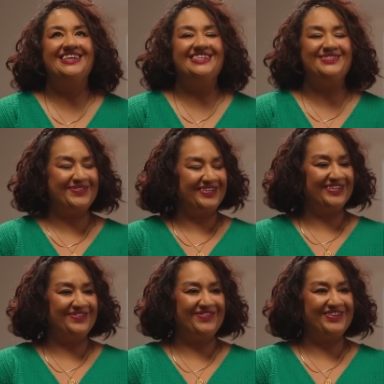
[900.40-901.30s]
it's been a
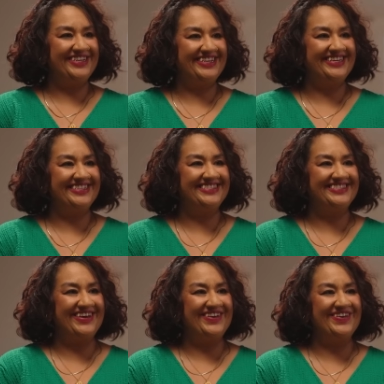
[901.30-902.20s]
good few years.
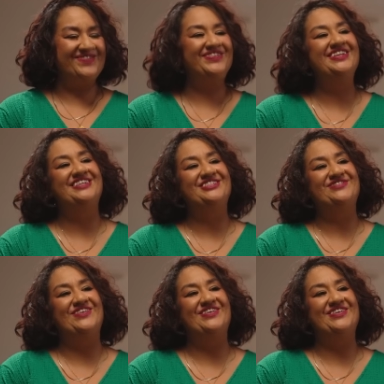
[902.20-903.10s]
So I'm feeling
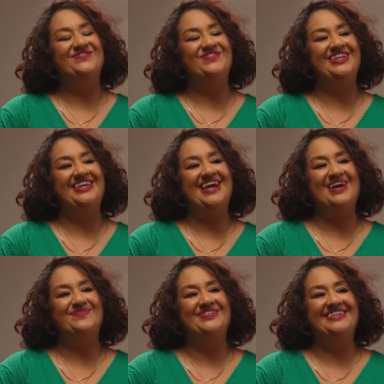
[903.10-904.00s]
strong, I'm feeling
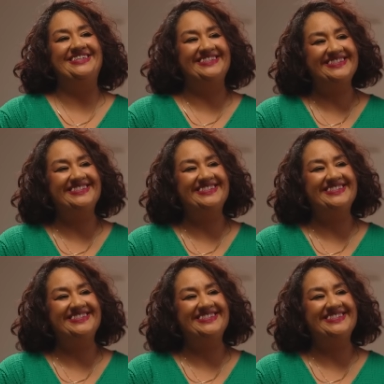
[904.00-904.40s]
happy.